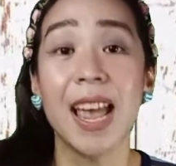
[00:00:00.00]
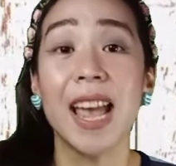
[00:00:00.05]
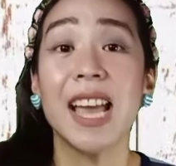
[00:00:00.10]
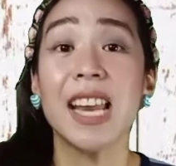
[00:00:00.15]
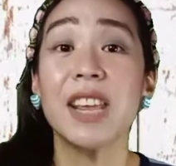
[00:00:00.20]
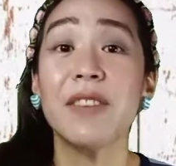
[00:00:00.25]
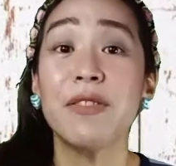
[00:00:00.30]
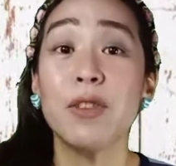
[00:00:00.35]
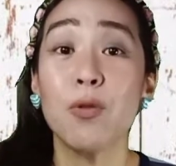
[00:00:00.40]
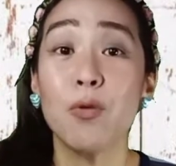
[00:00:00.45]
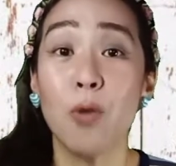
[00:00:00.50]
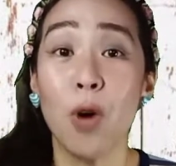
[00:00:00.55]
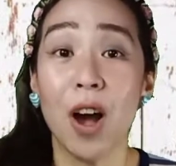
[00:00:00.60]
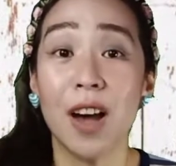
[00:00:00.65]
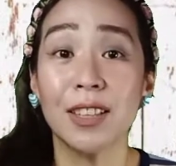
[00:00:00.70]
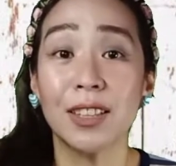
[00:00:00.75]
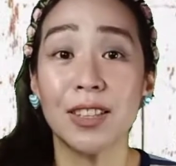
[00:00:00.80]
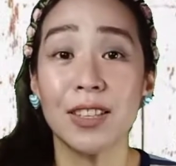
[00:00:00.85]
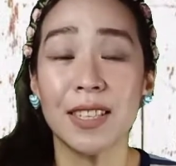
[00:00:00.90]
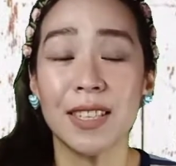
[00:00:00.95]
And if you
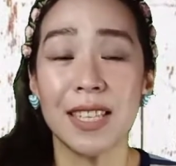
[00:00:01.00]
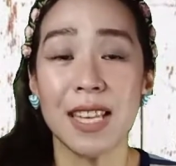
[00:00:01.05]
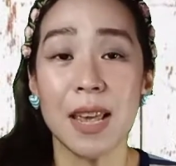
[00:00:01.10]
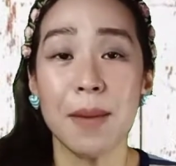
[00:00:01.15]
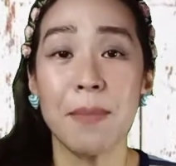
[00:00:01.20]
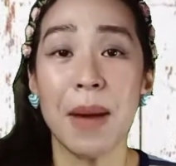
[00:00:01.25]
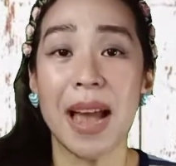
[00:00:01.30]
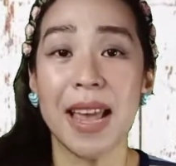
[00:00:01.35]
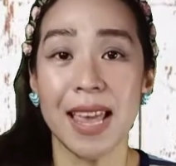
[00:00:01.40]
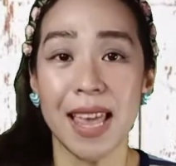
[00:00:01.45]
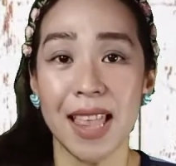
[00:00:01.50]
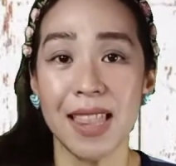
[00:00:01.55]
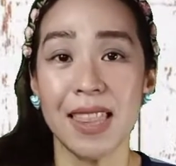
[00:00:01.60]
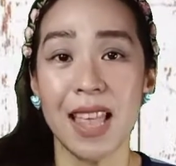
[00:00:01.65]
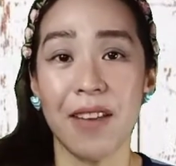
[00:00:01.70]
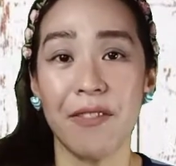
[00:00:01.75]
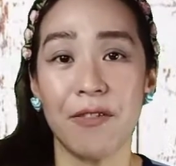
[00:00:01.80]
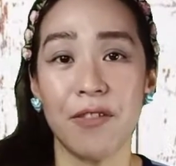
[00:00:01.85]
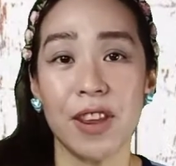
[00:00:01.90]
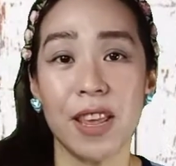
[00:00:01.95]
want to see my
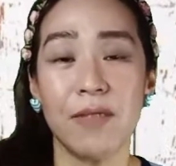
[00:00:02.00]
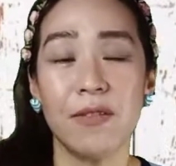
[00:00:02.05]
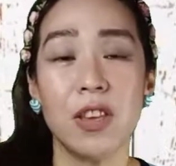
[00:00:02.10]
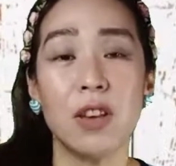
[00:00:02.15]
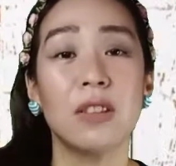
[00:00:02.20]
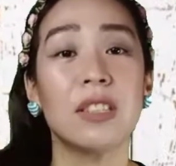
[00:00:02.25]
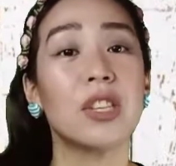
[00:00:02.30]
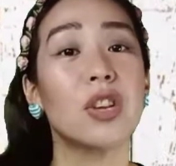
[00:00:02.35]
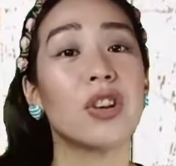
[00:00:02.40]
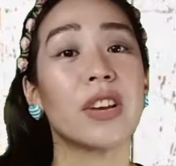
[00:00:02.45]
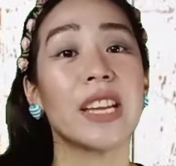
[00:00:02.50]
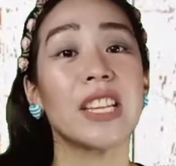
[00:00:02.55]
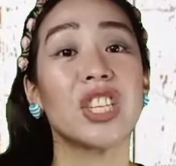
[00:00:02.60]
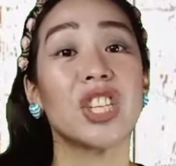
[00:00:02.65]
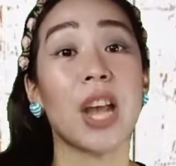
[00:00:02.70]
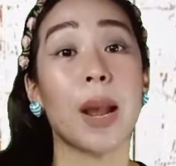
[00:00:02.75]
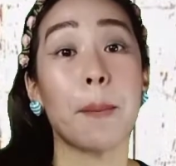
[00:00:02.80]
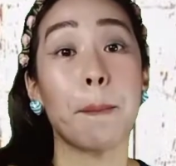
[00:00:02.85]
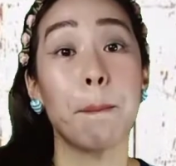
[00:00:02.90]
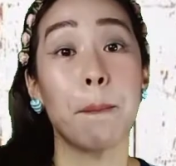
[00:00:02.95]
in-depth reviews, you can
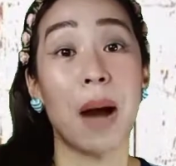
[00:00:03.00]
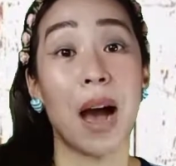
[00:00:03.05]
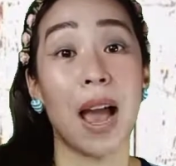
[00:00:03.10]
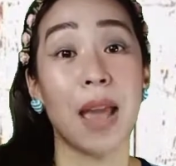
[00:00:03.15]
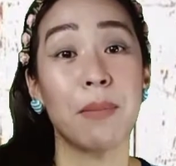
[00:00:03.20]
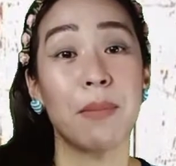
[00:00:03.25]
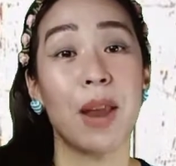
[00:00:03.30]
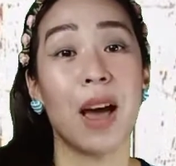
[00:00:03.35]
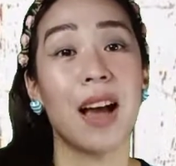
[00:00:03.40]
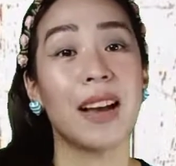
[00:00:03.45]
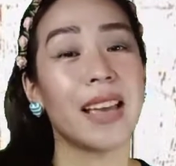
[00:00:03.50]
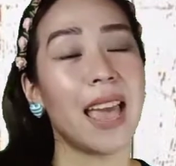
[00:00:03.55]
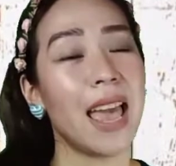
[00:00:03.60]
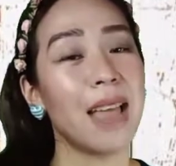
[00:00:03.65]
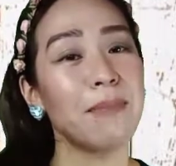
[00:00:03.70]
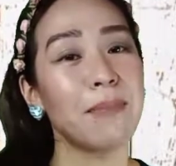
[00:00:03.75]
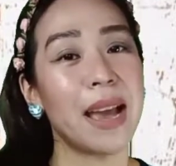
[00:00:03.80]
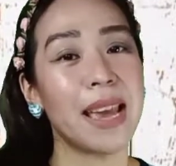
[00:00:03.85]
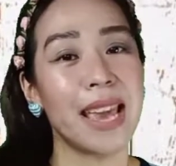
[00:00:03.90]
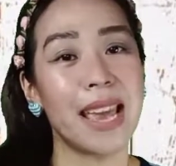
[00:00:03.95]
check my blog
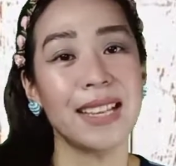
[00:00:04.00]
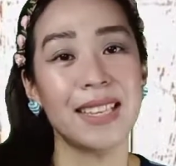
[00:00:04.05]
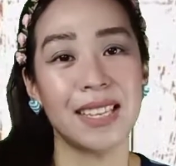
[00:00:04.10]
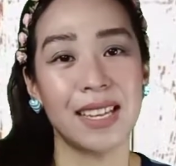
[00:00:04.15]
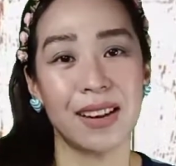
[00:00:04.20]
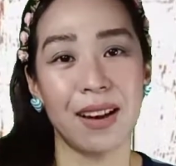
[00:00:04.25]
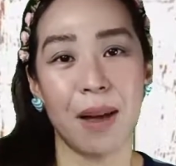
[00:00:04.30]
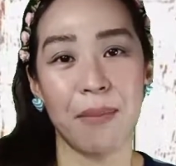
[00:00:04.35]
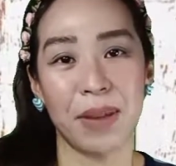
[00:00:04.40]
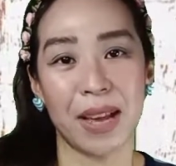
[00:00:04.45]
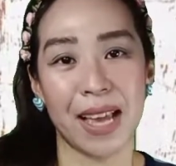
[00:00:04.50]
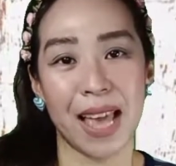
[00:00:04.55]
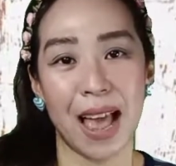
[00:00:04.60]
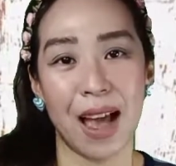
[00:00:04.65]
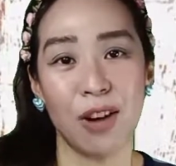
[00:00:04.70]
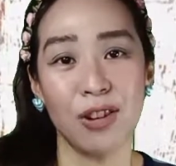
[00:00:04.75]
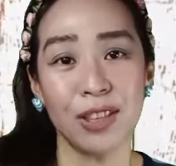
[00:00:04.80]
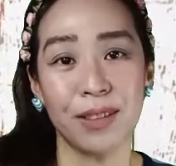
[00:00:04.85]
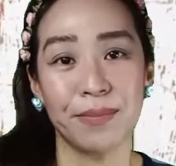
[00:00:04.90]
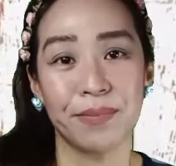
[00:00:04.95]
and my Instagram
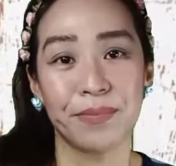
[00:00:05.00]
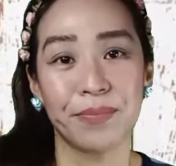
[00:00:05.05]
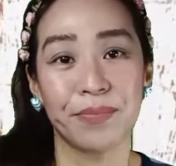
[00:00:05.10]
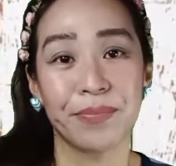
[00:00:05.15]
account.